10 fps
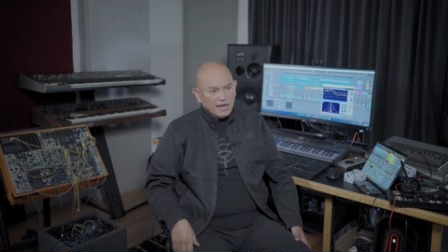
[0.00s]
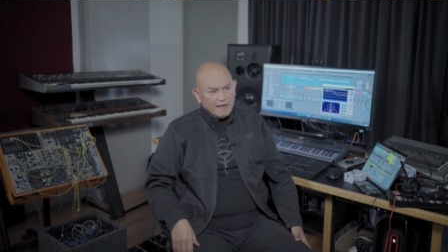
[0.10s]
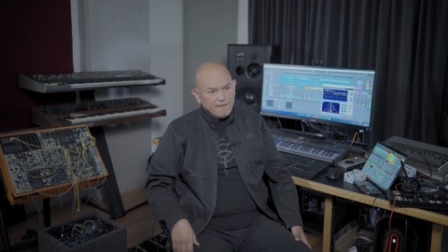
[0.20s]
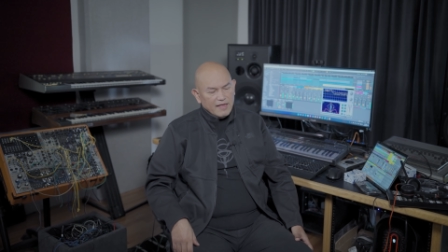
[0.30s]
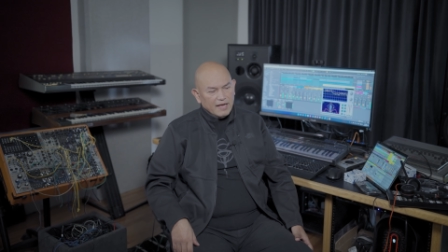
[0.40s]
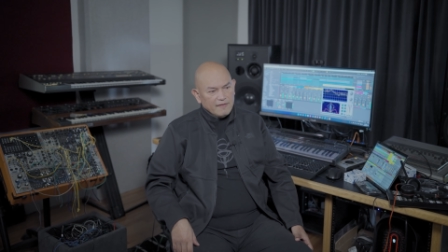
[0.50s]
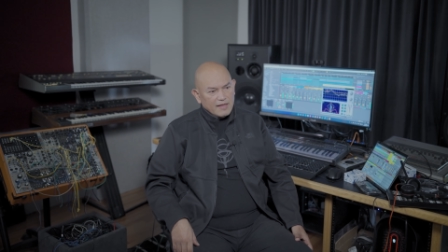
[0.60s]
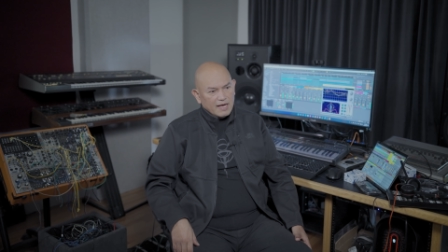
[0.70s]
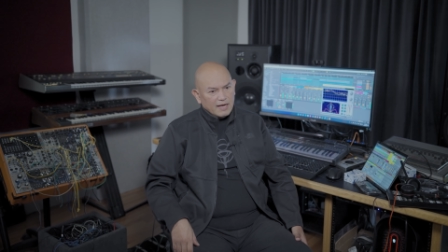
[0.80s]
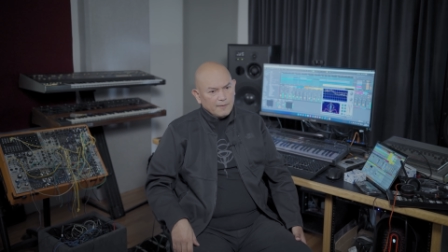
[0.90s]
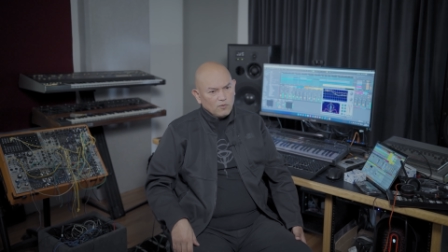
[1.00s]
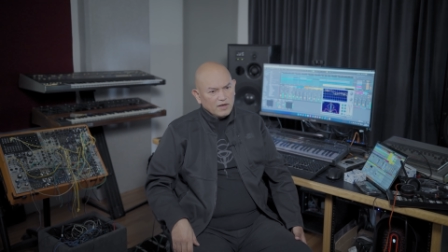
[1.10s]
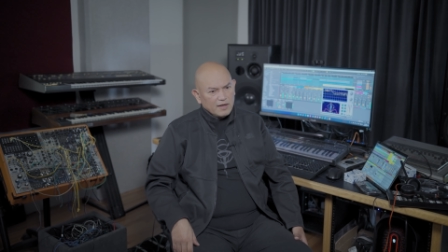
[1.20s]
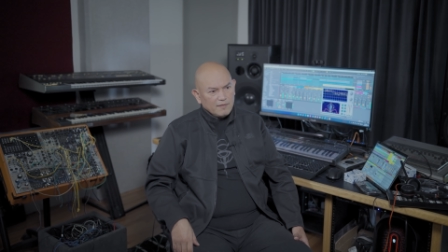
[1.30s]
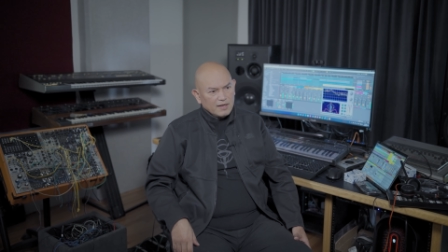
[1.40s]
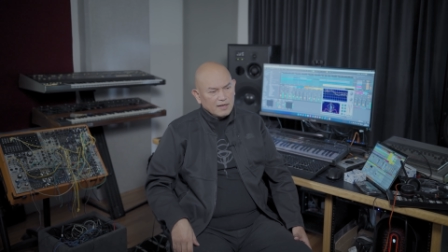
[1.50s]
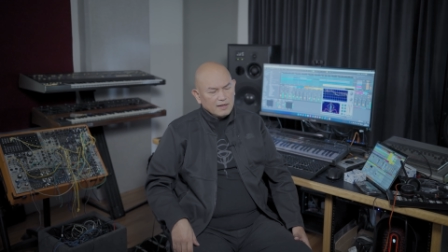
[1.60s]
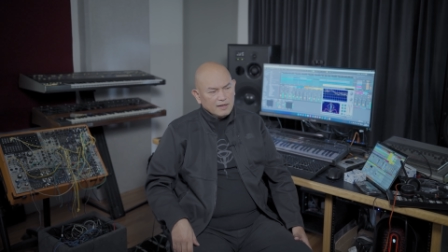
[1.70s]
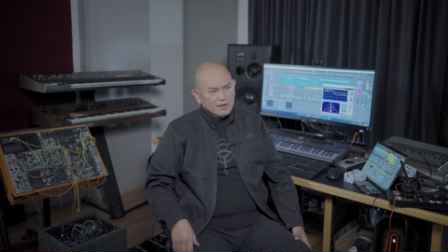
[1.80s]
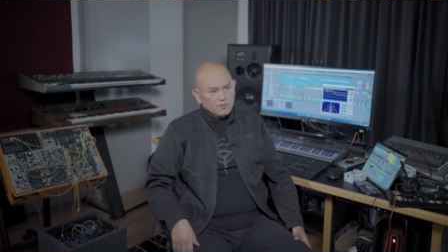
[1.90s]
And then um, we have
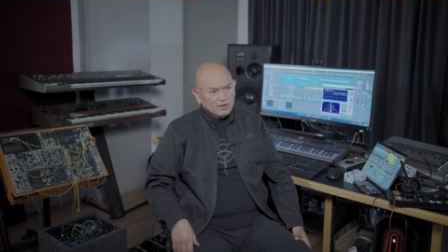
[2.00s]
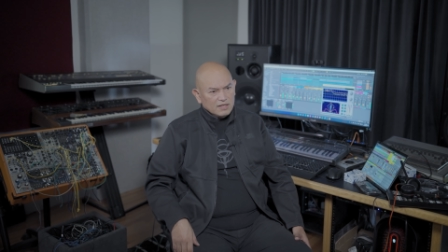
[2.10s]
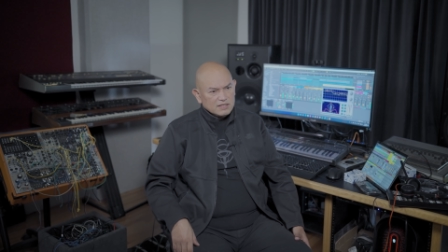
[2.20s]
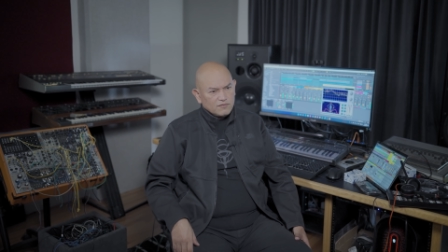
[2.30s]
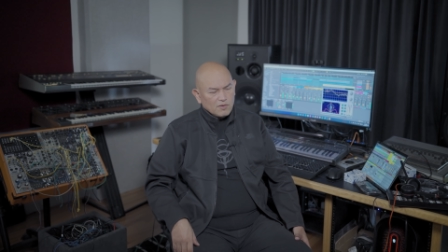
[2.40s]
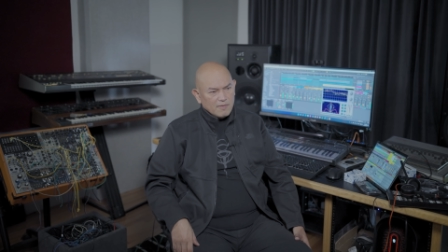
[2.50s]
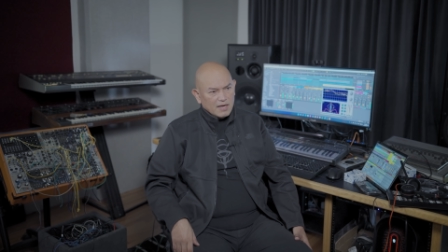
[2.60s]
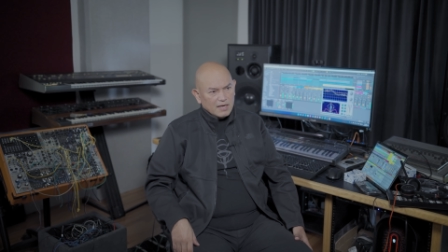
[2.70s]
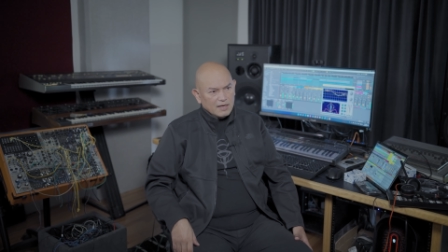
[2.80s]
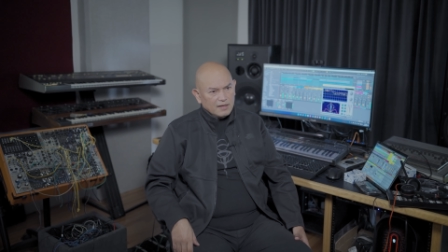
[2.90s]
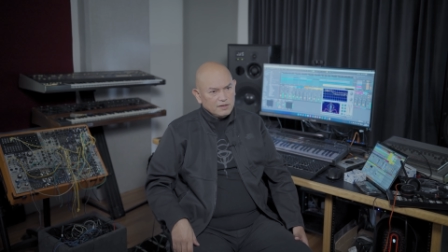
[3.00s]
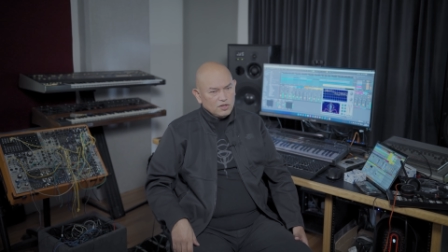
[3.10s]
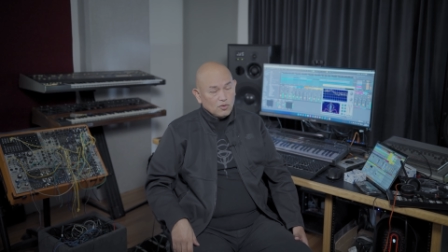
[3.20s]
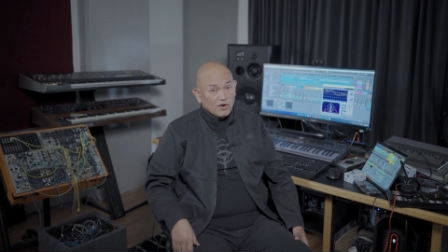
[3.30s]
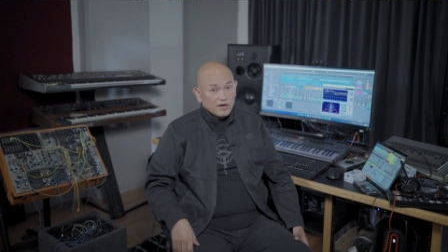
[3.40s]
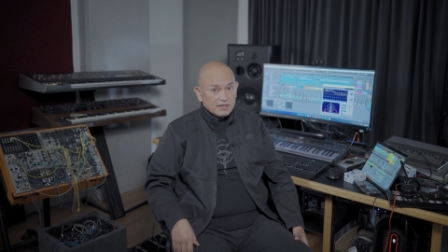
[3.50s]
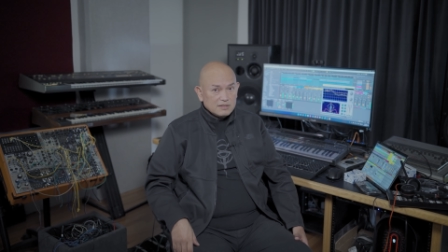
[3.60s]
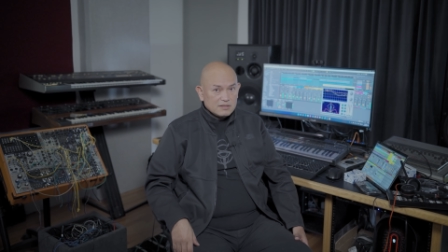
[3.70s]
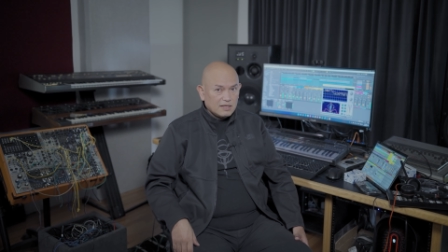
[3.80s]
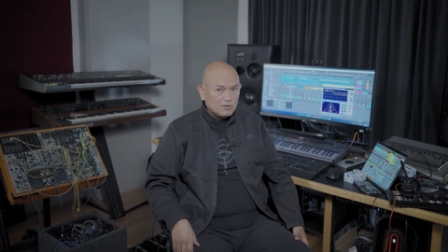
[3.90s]
a release from a new
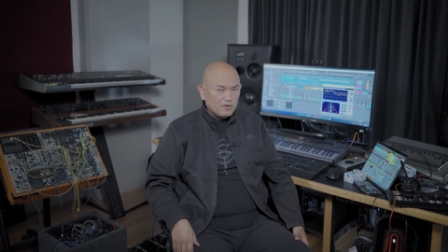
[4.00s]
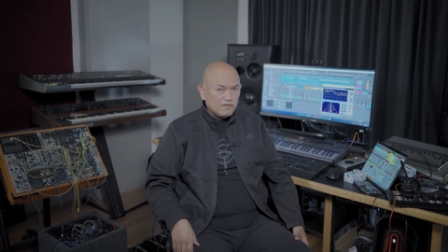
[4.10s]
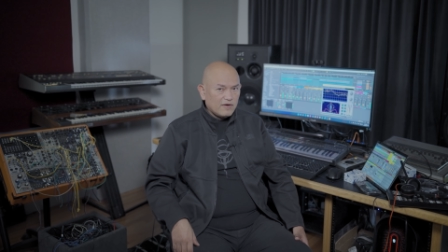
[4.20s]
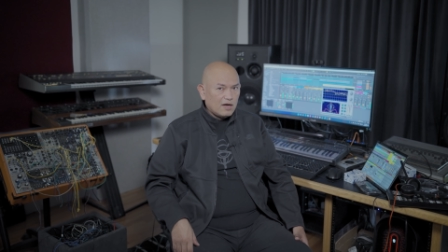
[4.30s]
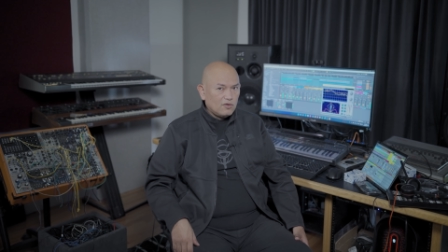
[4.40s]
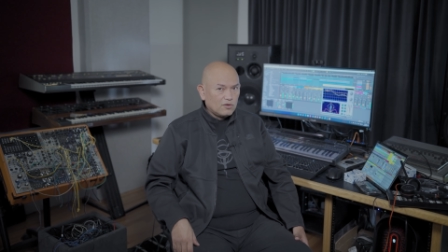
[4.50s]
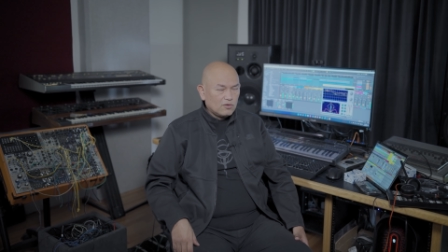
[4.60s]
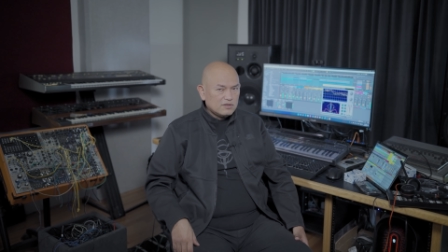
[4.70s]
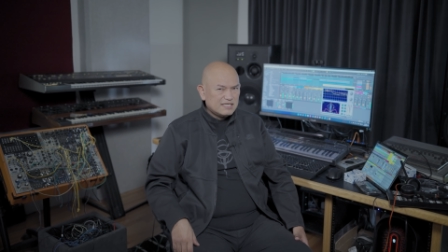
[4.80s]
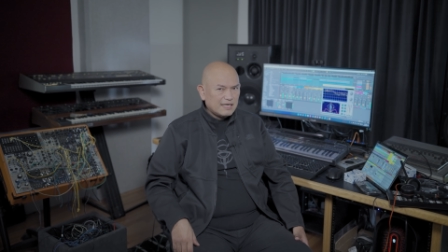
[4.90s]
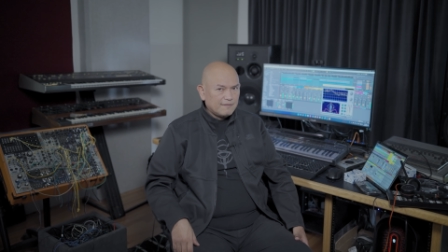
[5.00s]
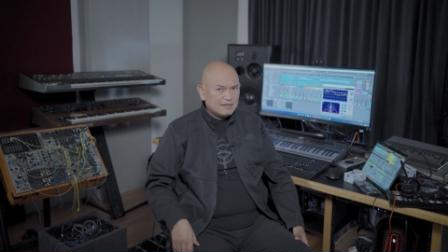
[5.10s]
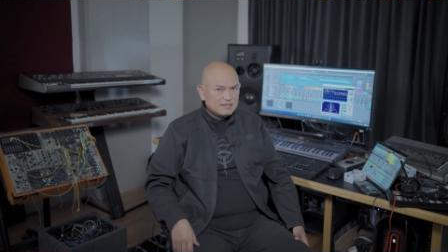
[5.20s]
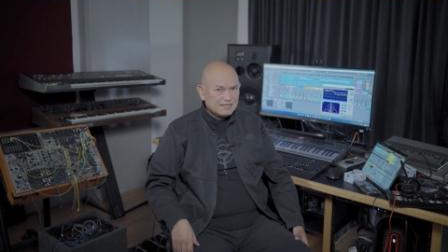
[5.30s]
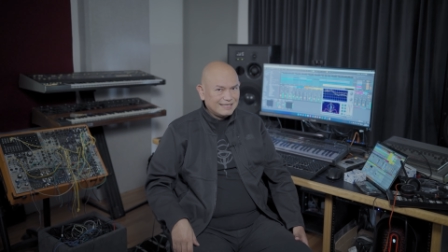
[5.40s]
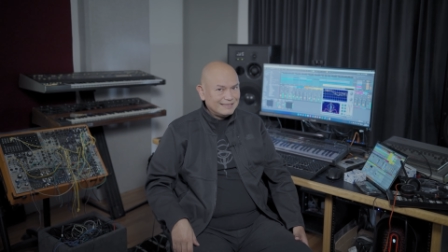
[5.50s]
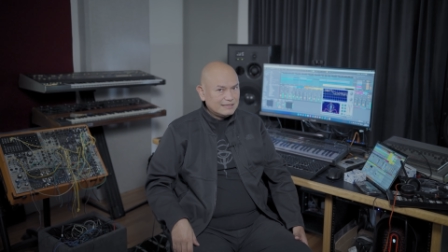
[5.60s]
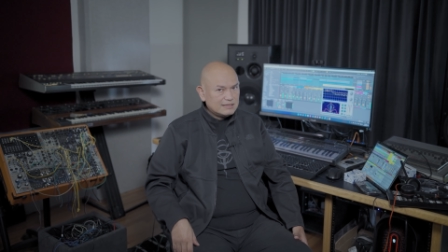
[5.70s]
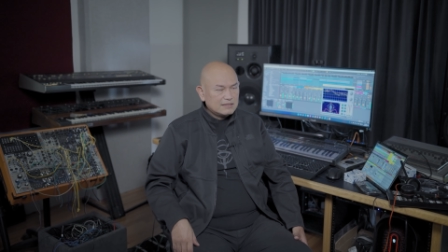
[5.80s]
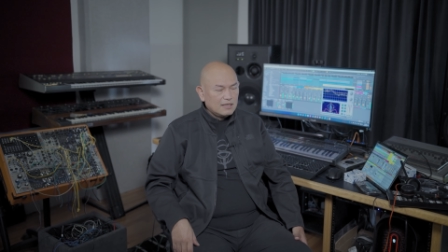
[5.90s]
artist that we found called Seven
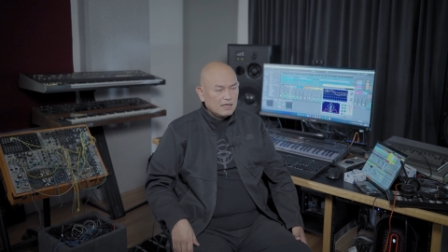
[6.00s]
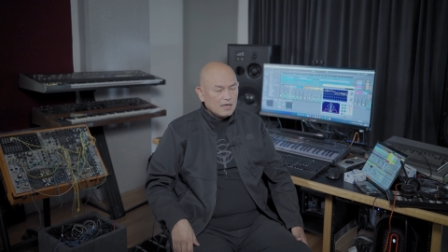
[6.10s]
Sins.